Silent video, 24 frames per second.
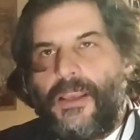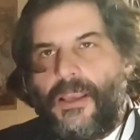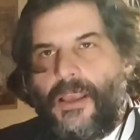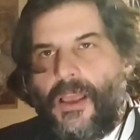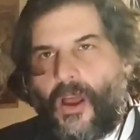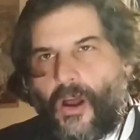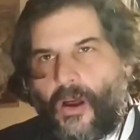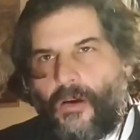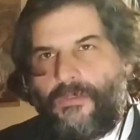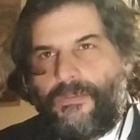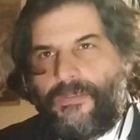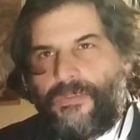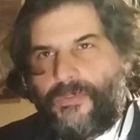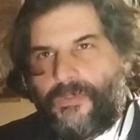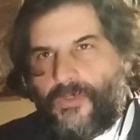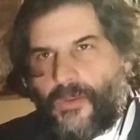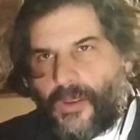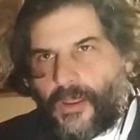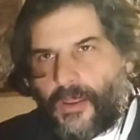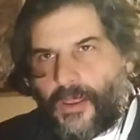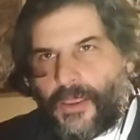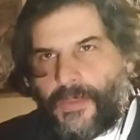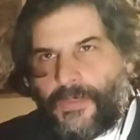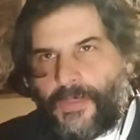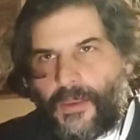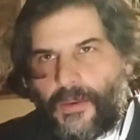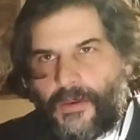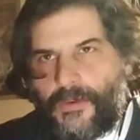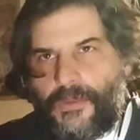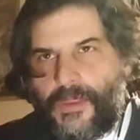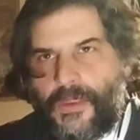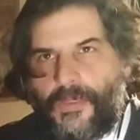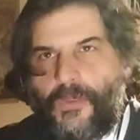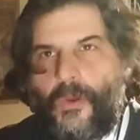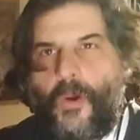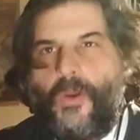of the
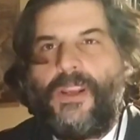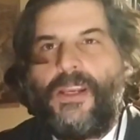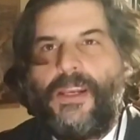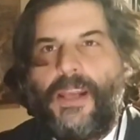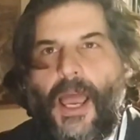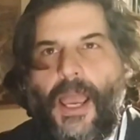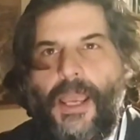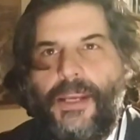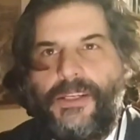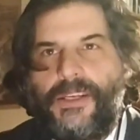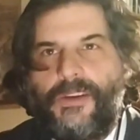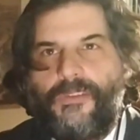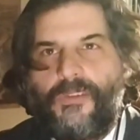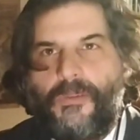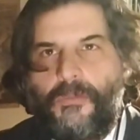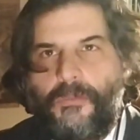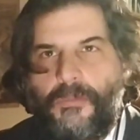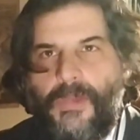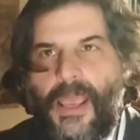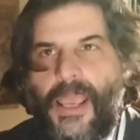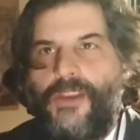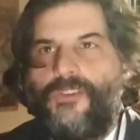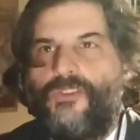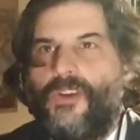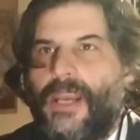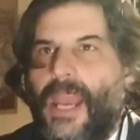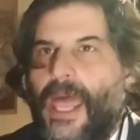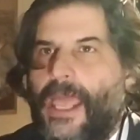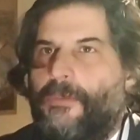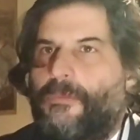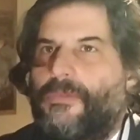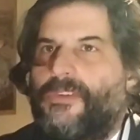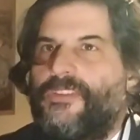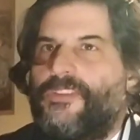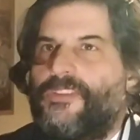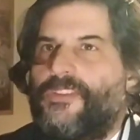39 different major
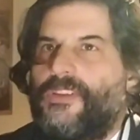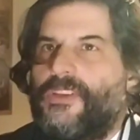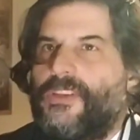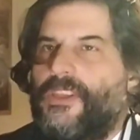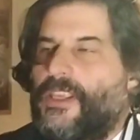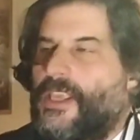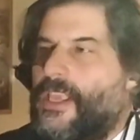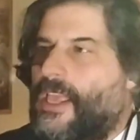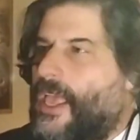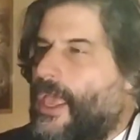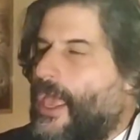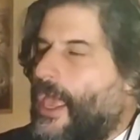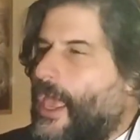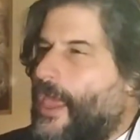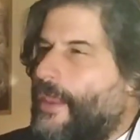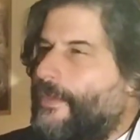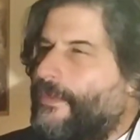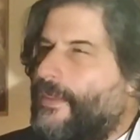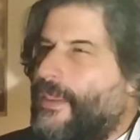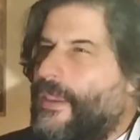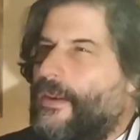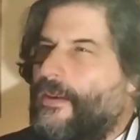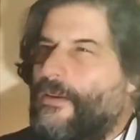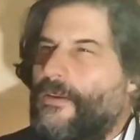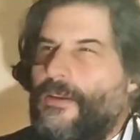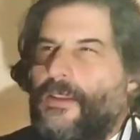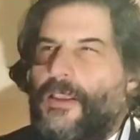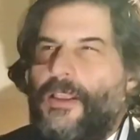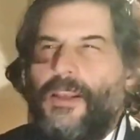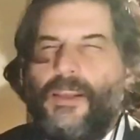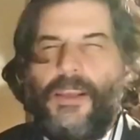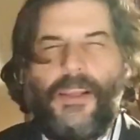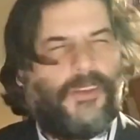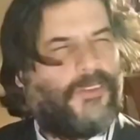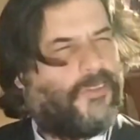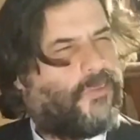labours, and then
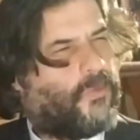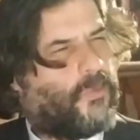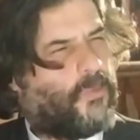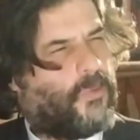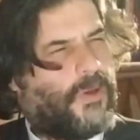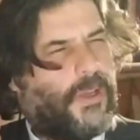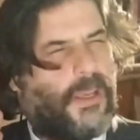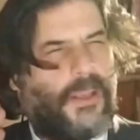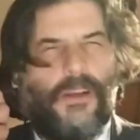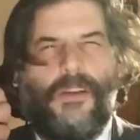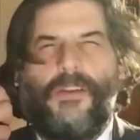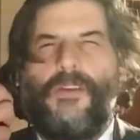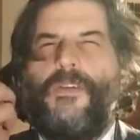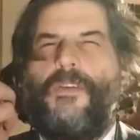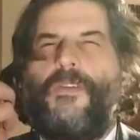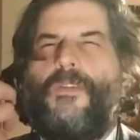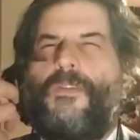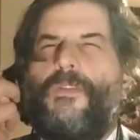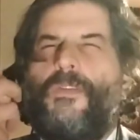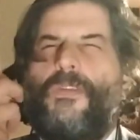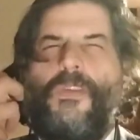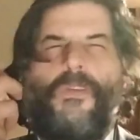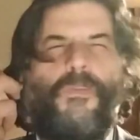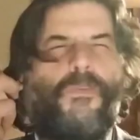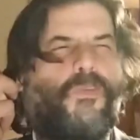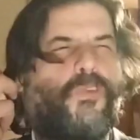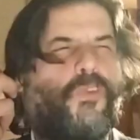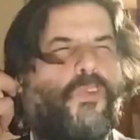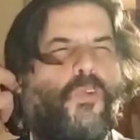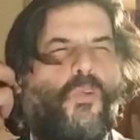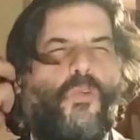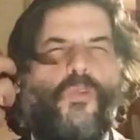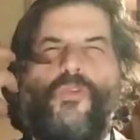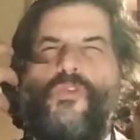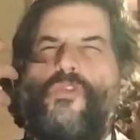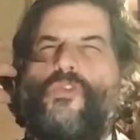let's look at the
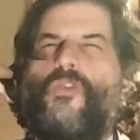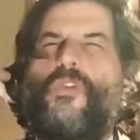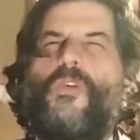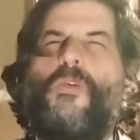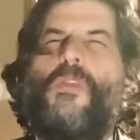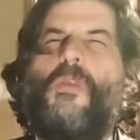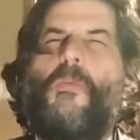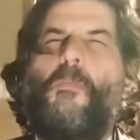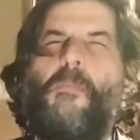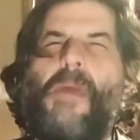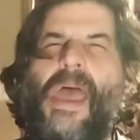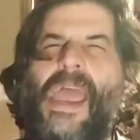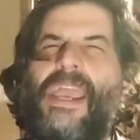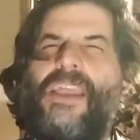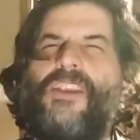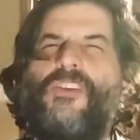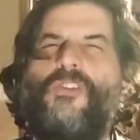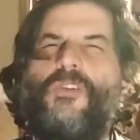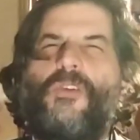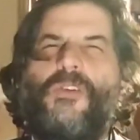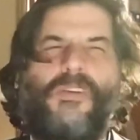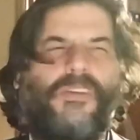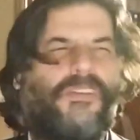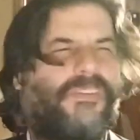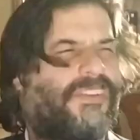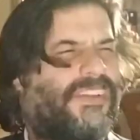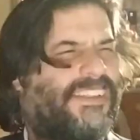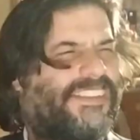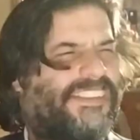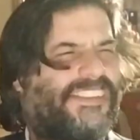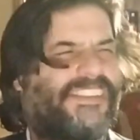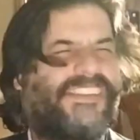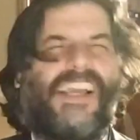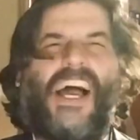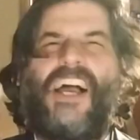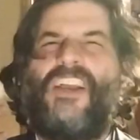future, the major
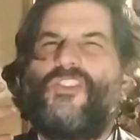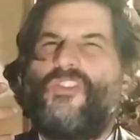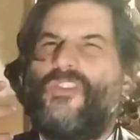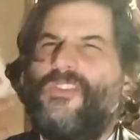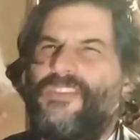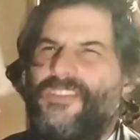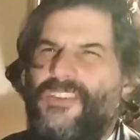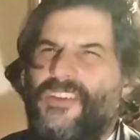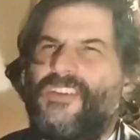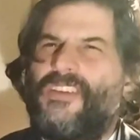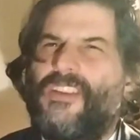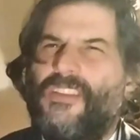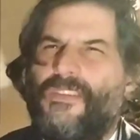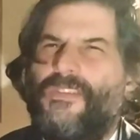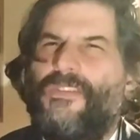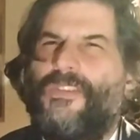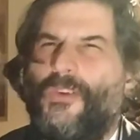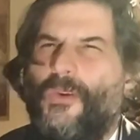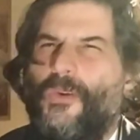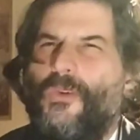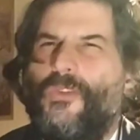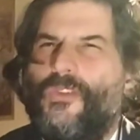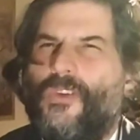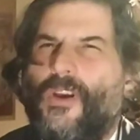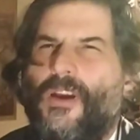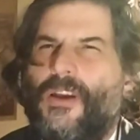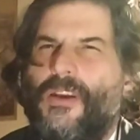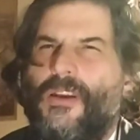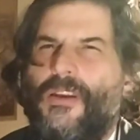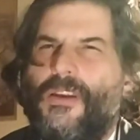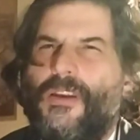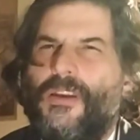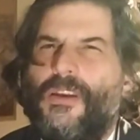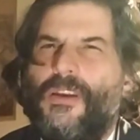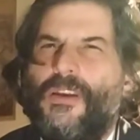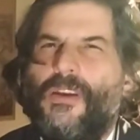discussions into the future.
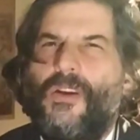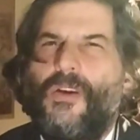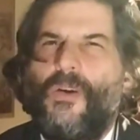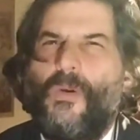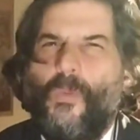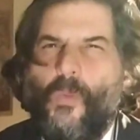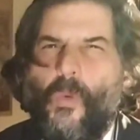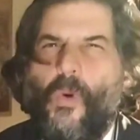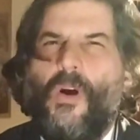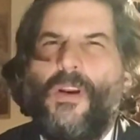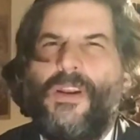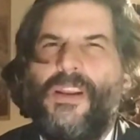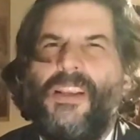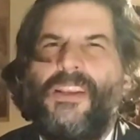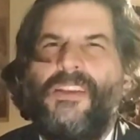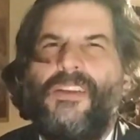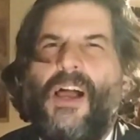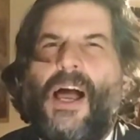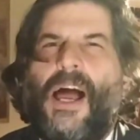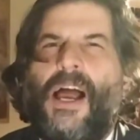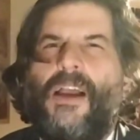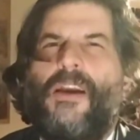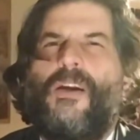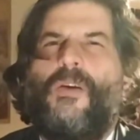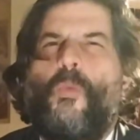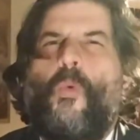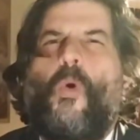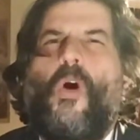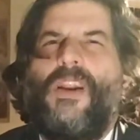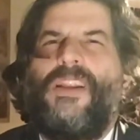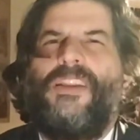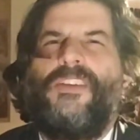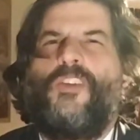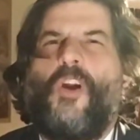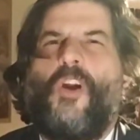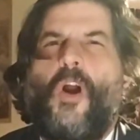What
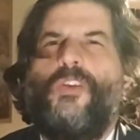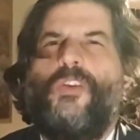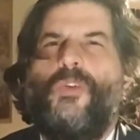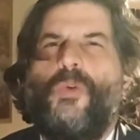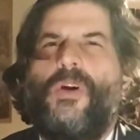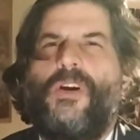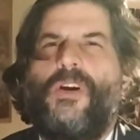is going to